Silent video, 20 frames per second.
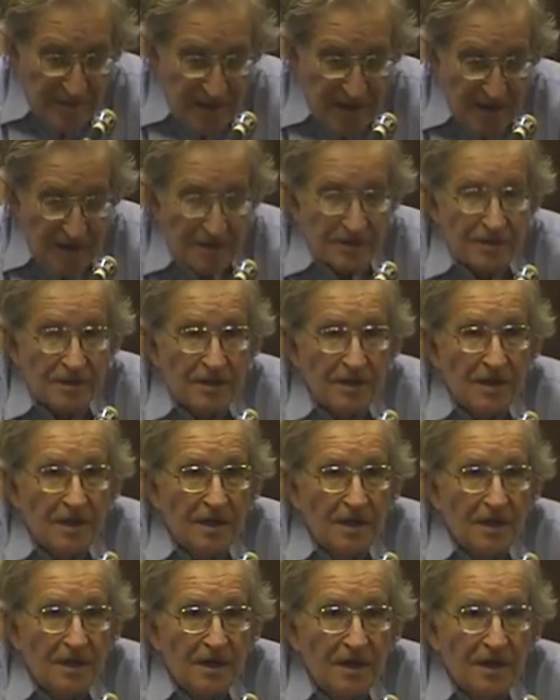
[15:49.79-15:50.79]
a
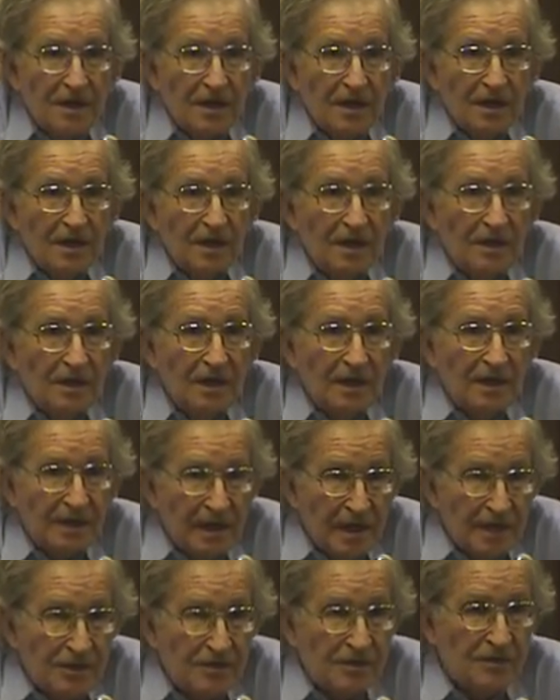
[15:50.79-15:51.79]
cancer right
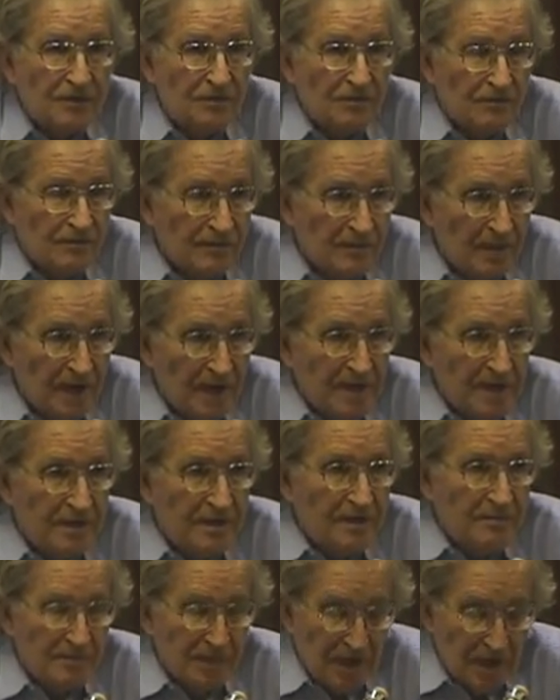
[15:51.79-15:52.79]
nearby that
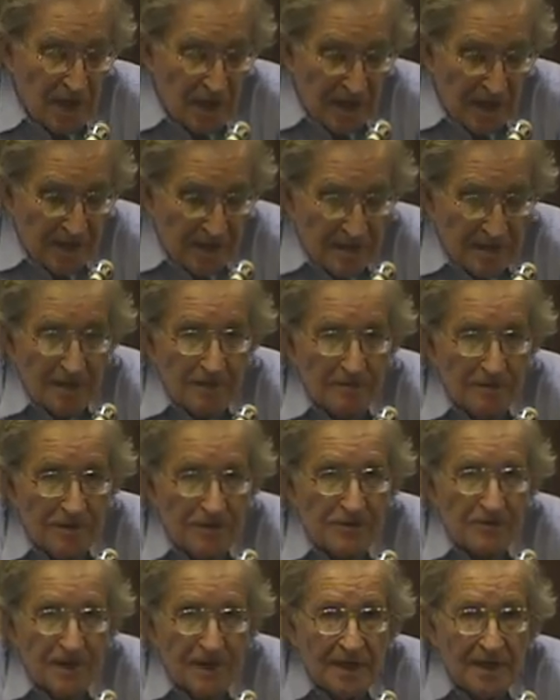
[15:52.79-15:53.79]
was threatening to
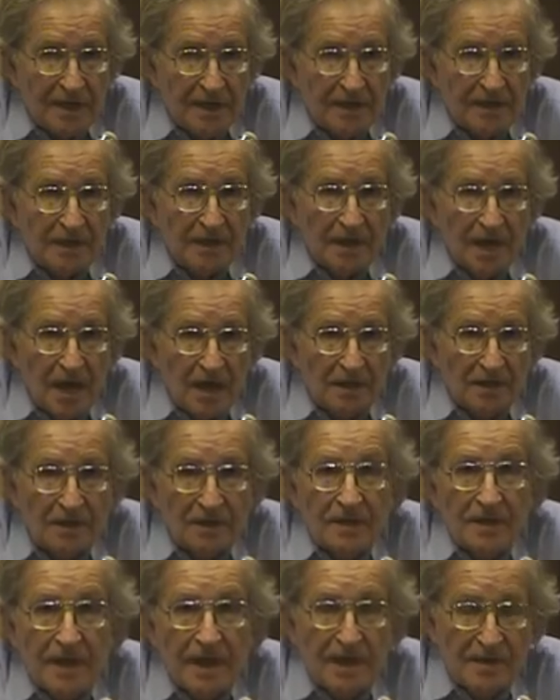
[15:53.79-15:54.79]
conquer the hemisphere
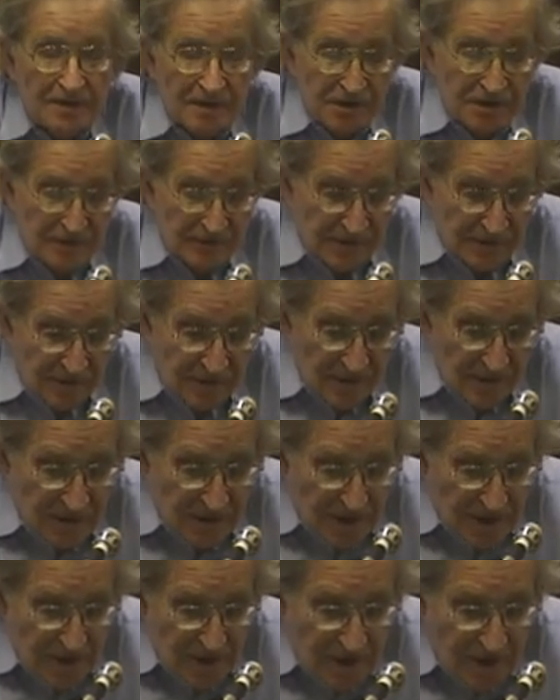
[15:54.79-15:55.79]
with
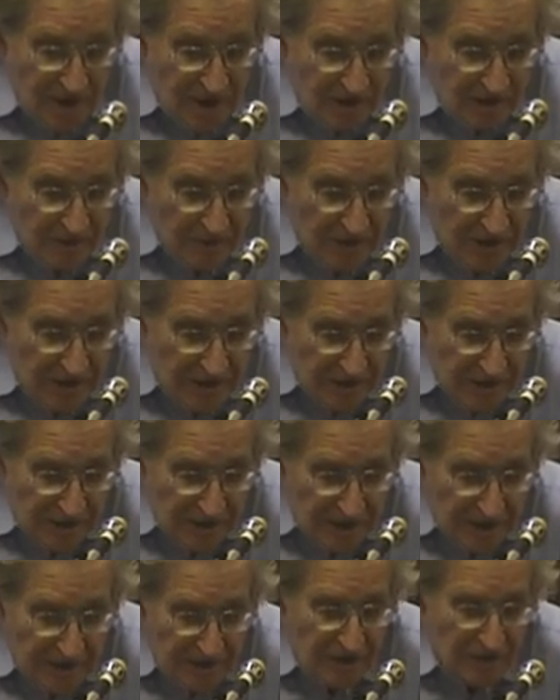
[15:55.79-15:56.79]
a
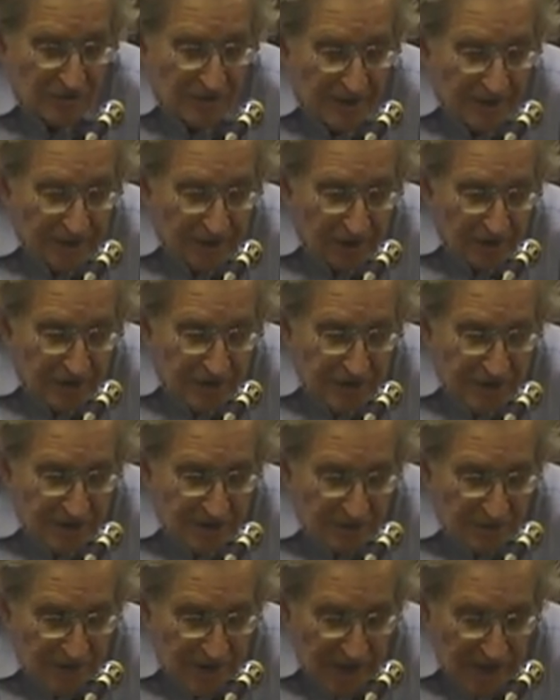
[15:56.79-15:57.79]
revolution without
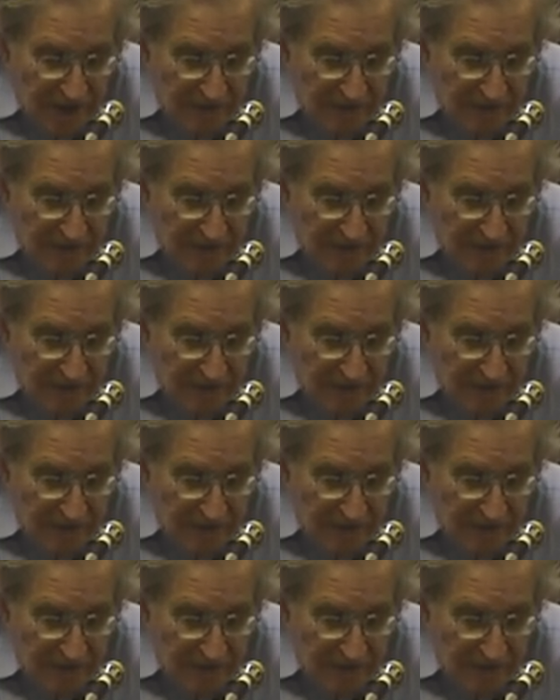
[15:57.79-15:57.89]
borders.